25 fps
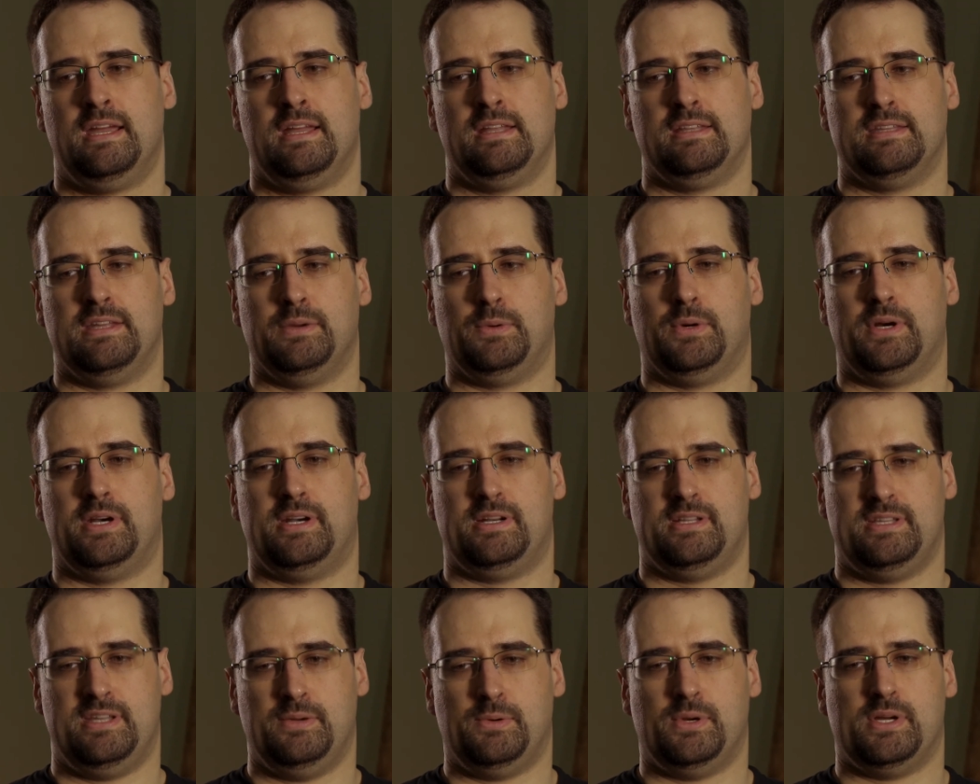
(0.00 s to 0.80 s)
there
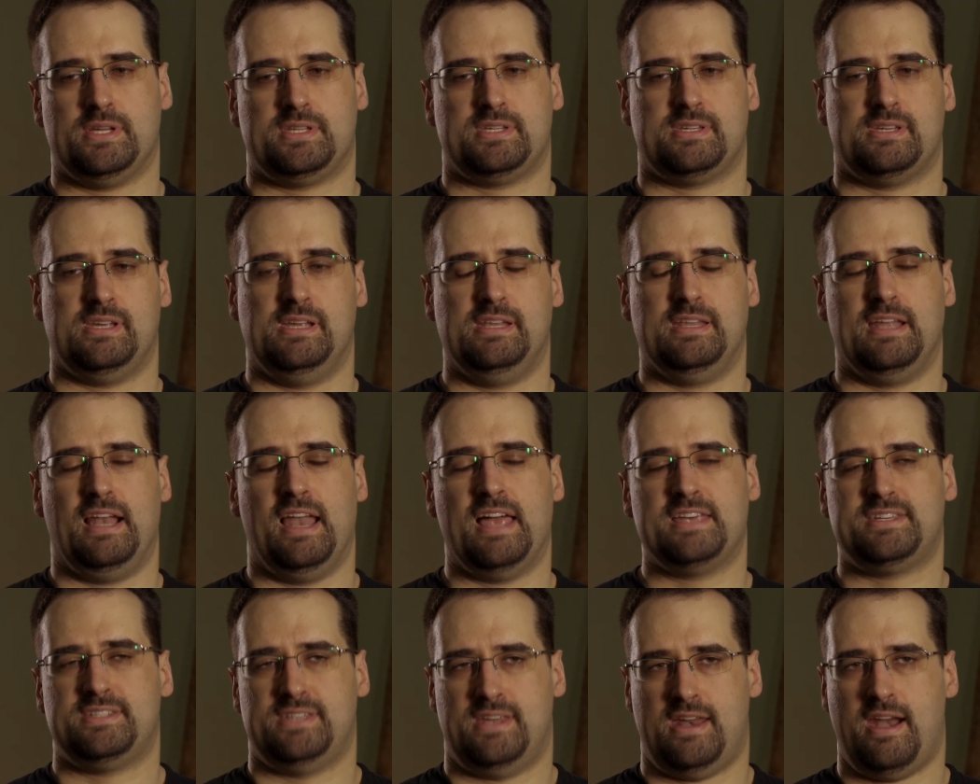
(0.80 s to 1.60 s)
was, in the
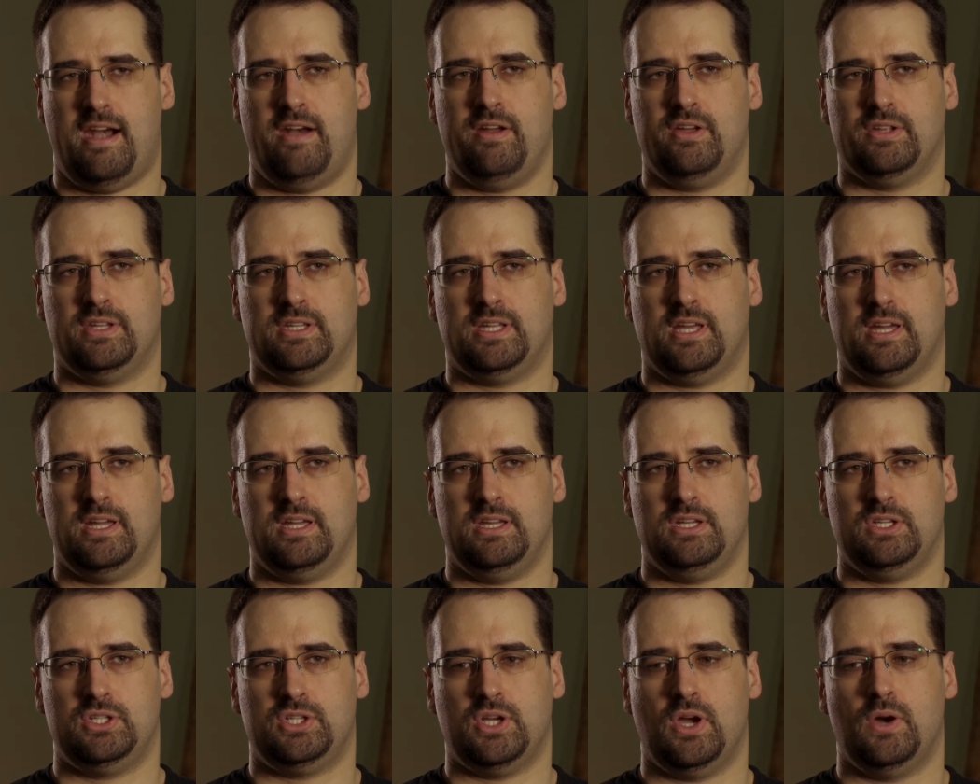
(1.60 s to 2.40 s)
last scenario that
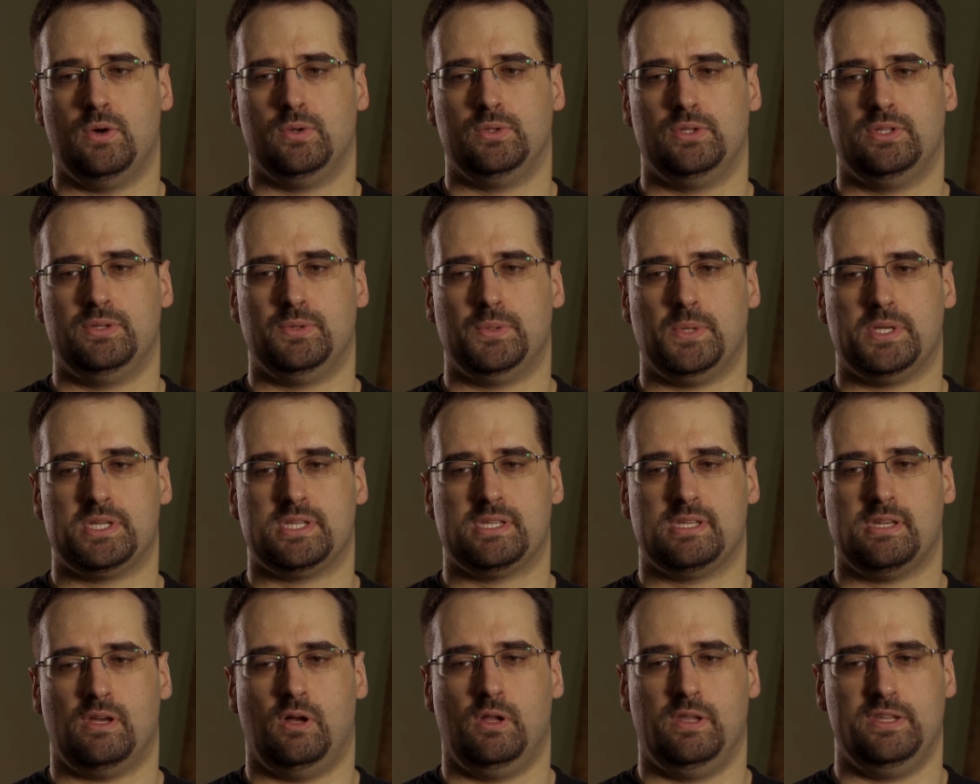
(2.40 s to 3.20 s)
I showed, there
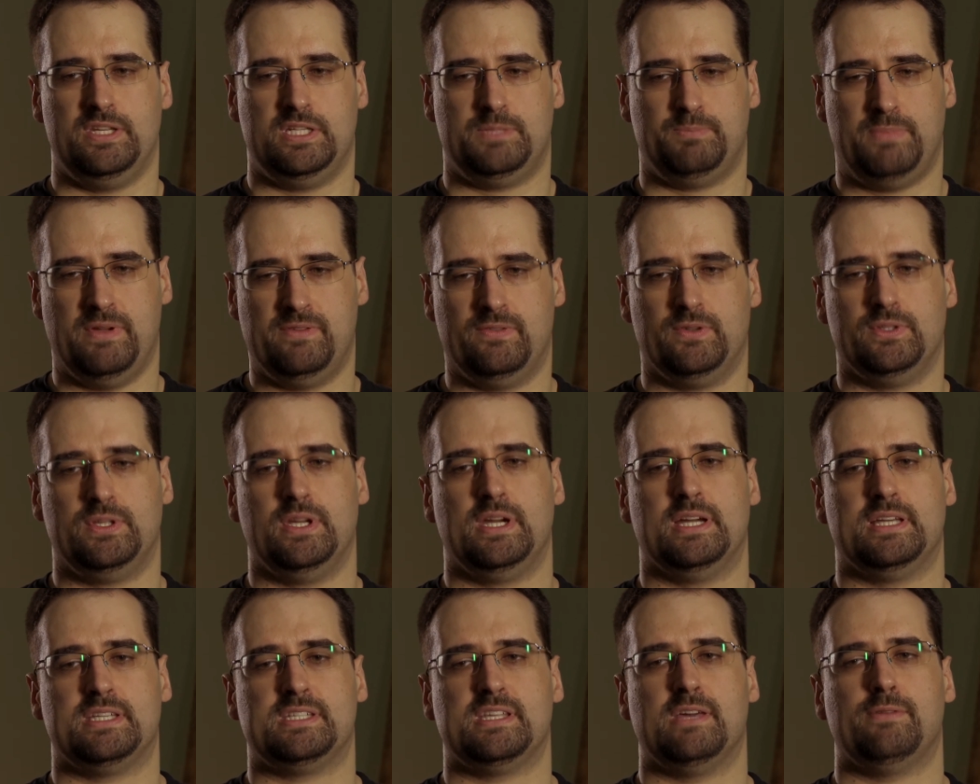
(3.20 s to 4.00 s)
was all this
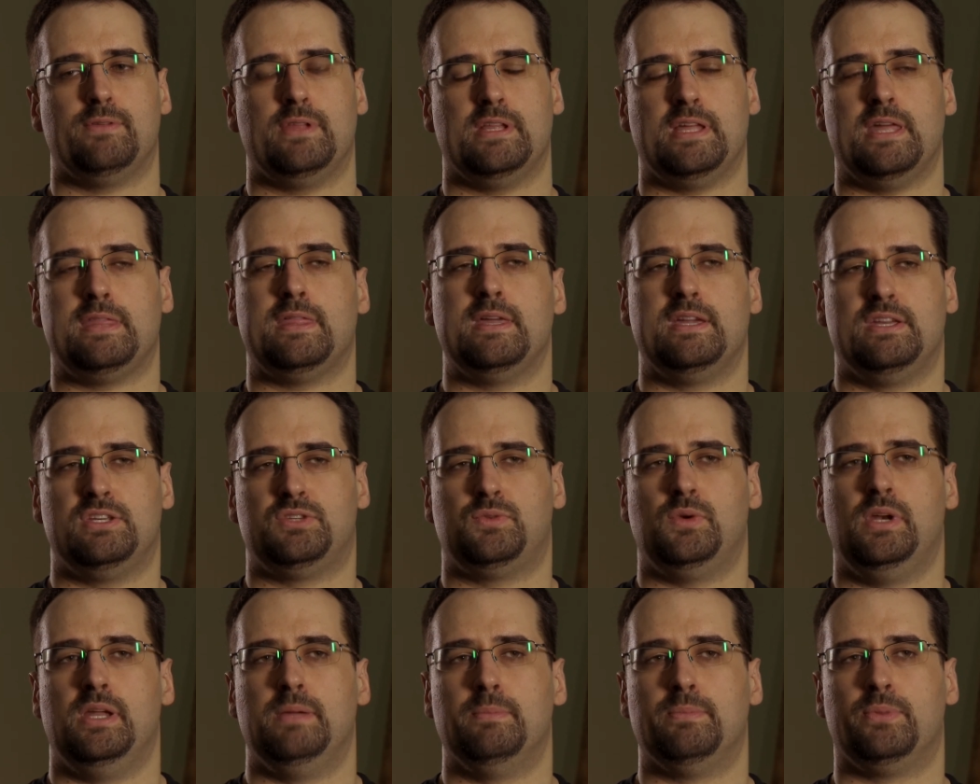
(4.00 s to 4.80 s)
pivoting and stuff that I think
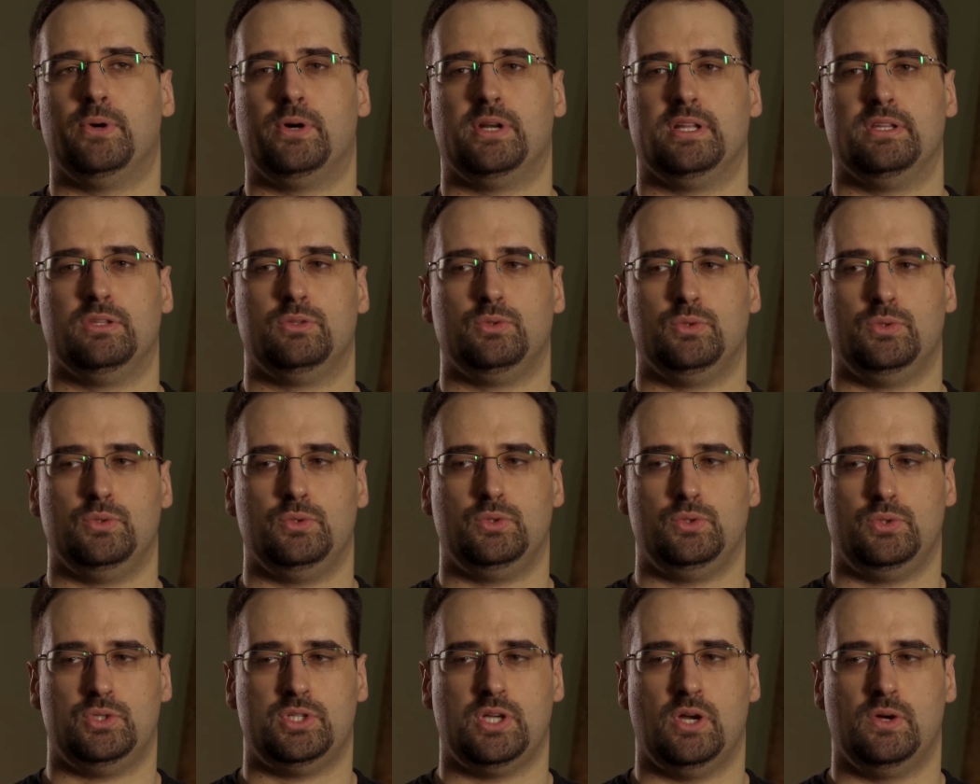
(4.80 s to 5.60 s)
is really important
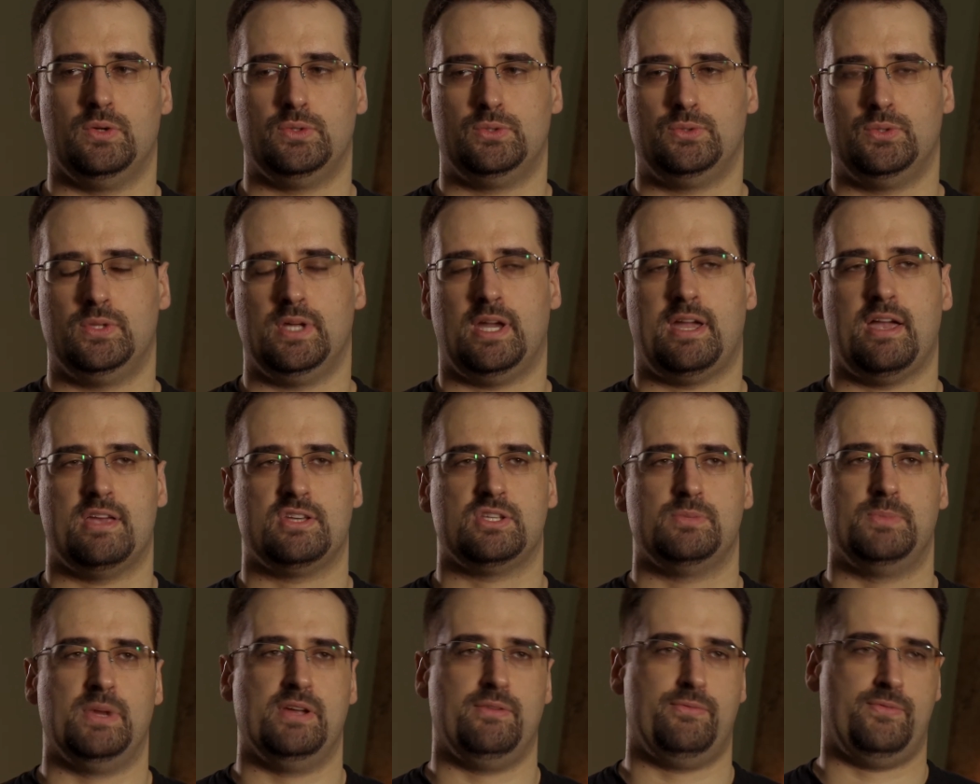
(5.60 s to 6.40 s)
to show to the
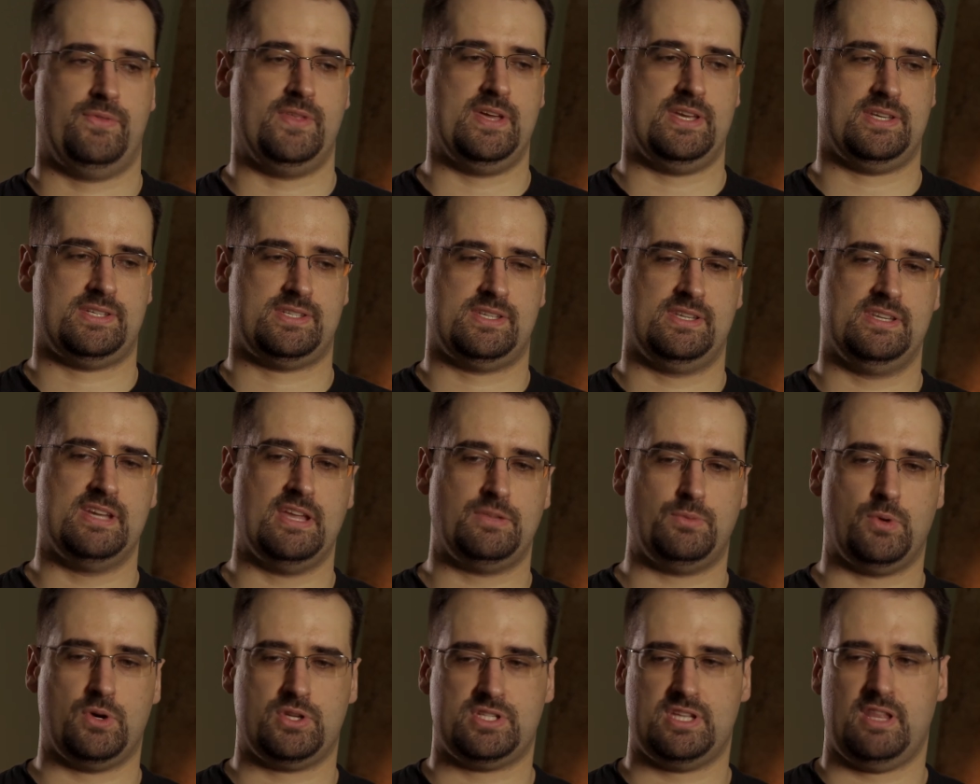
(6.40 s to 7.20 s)
customer if there's
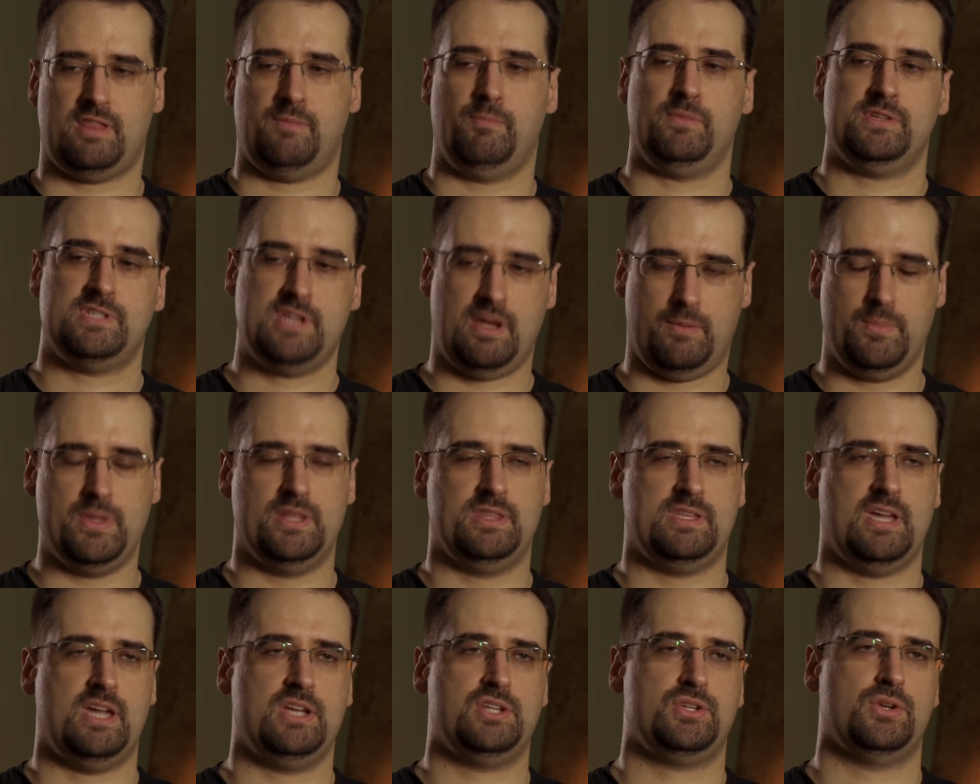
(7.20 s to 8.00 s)
network
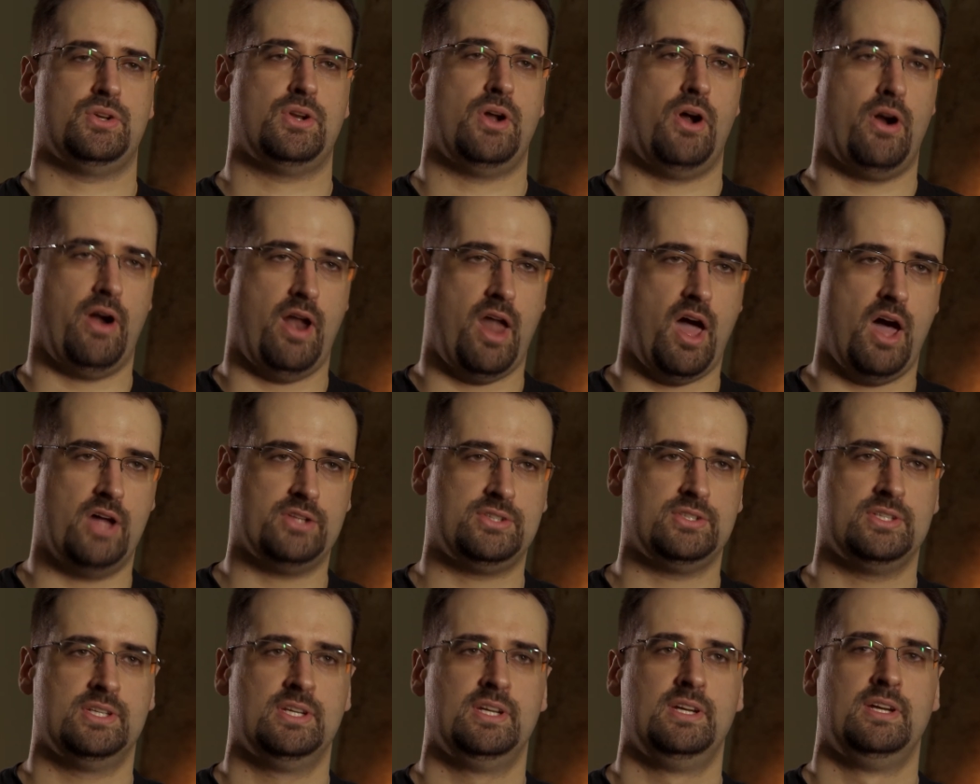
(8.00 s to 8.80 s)
segmentation or
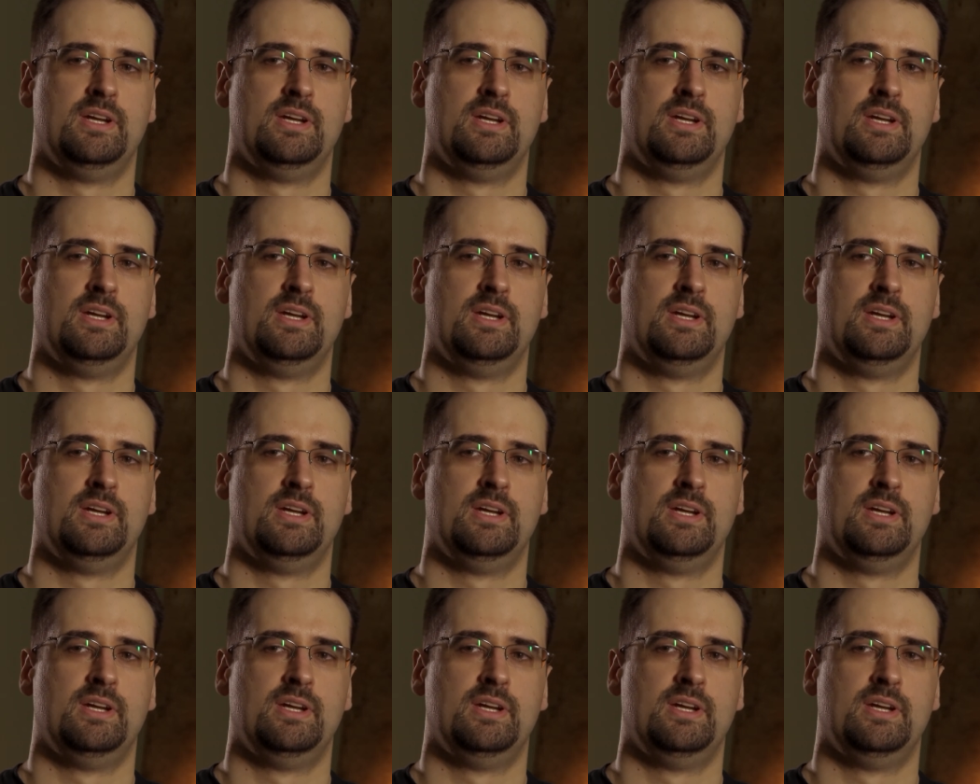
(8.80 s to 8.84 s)
not,